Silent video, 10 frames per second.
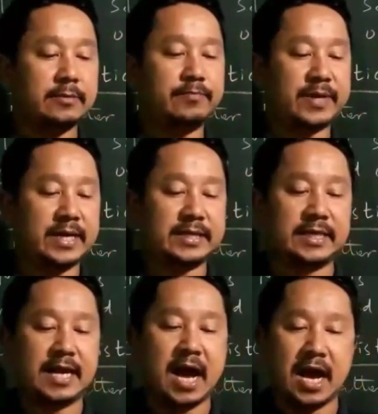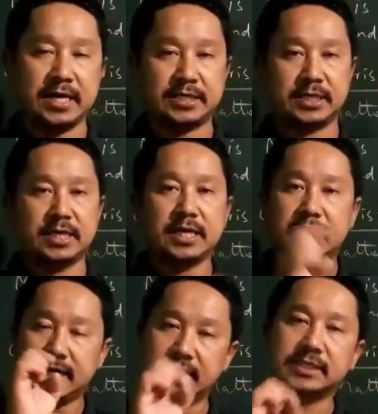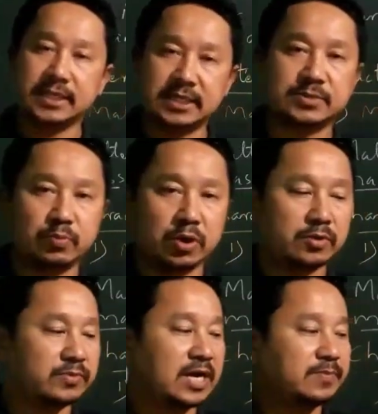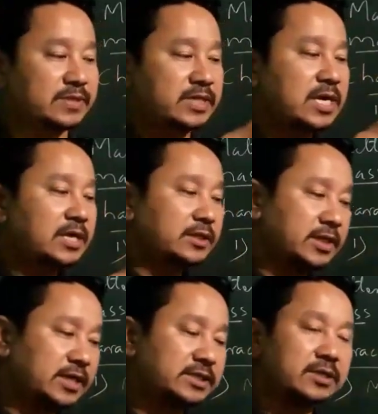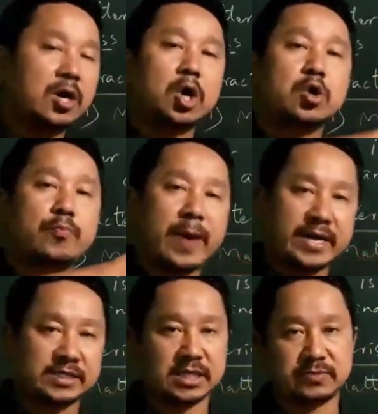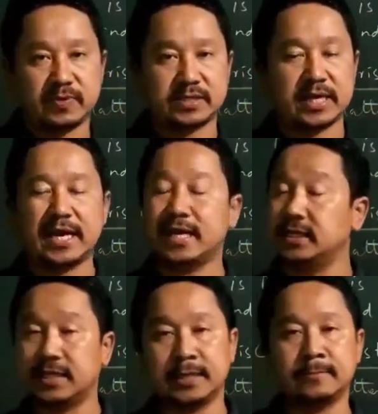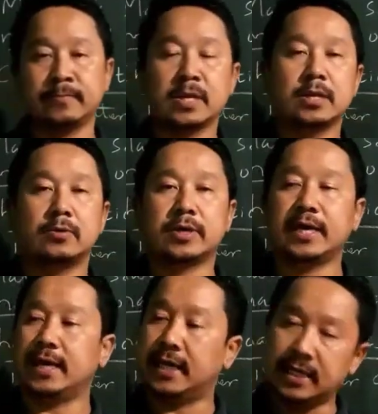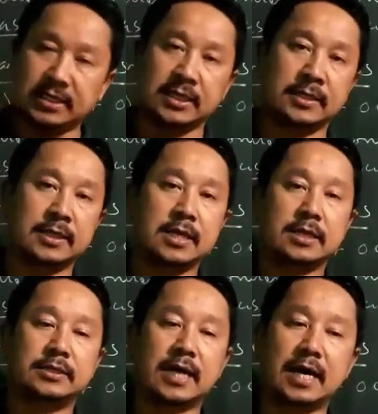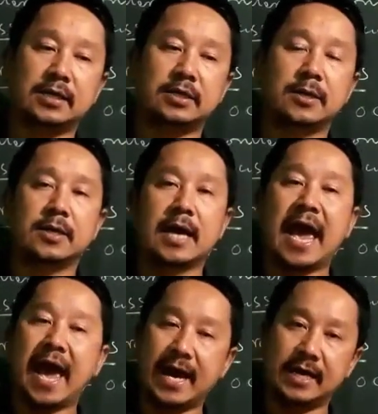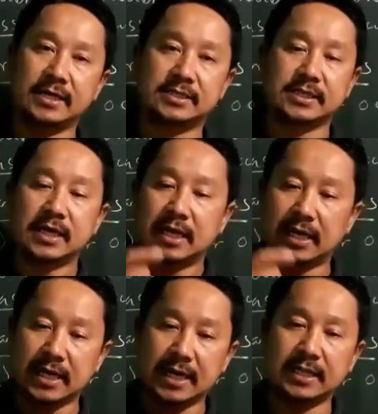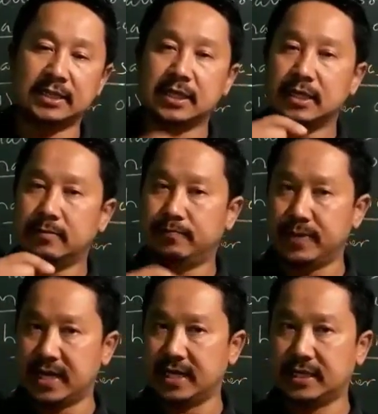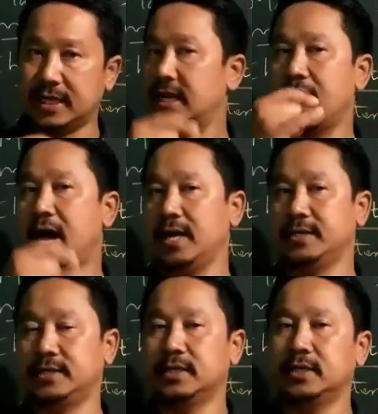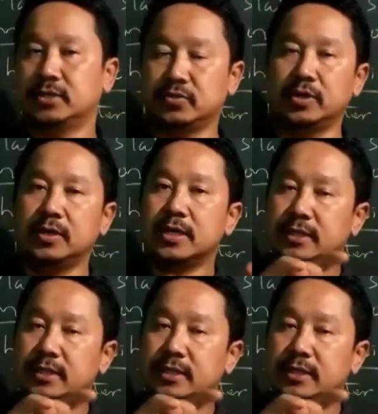breadth, and height is its volume. That means this occupies the space. Anything, okay, anything that has length, breadth, and height, so